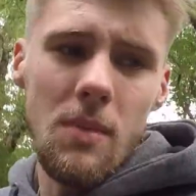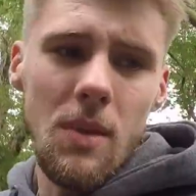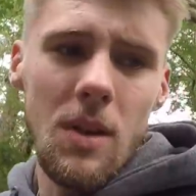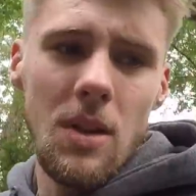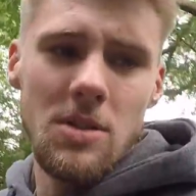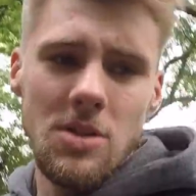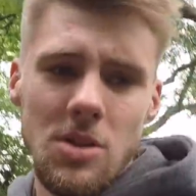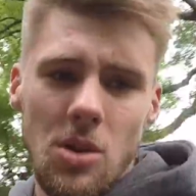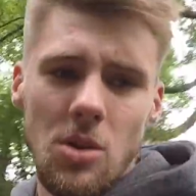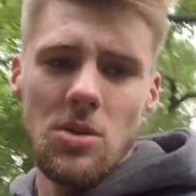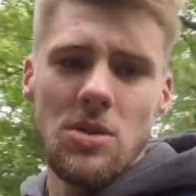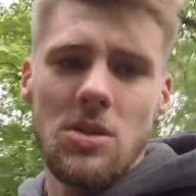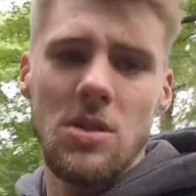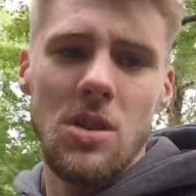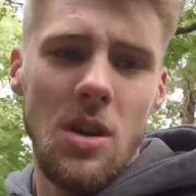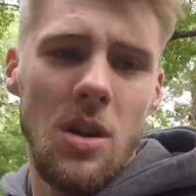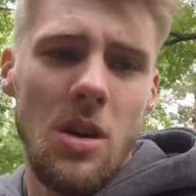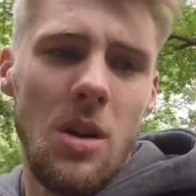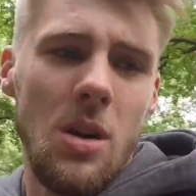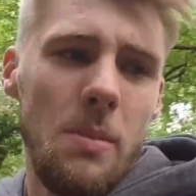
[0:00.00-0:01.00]
side
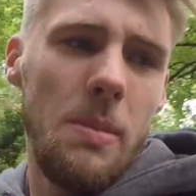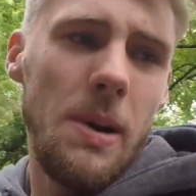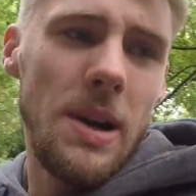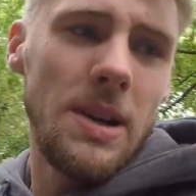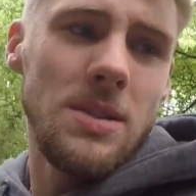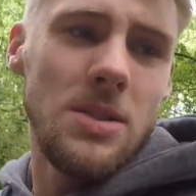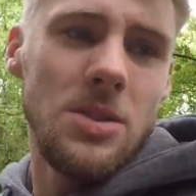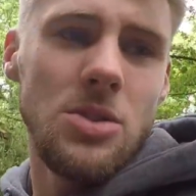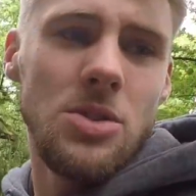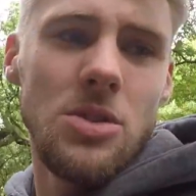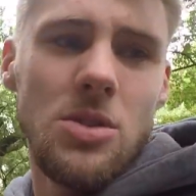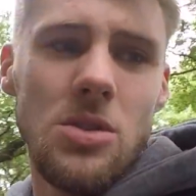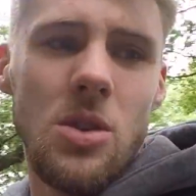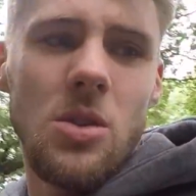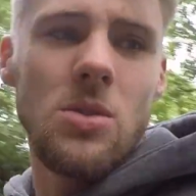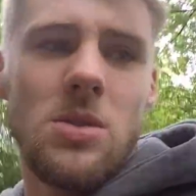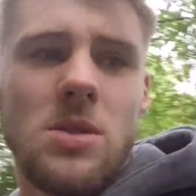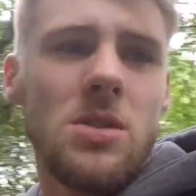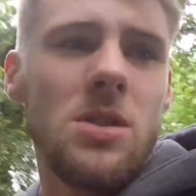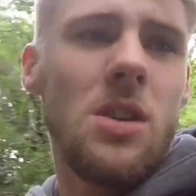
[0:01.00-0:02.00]
skirt, passenger
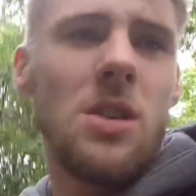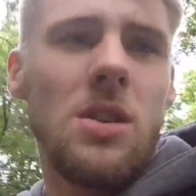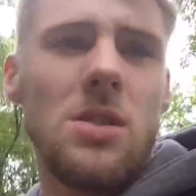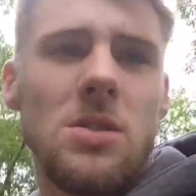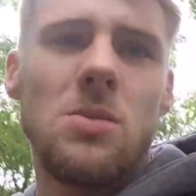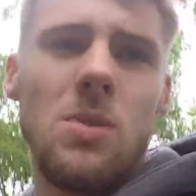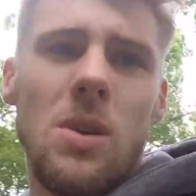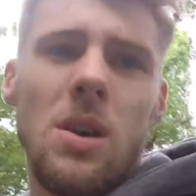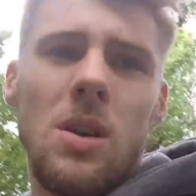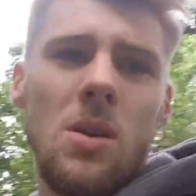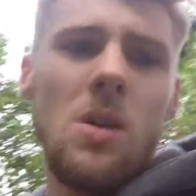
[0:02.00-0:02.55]
side skirt as well.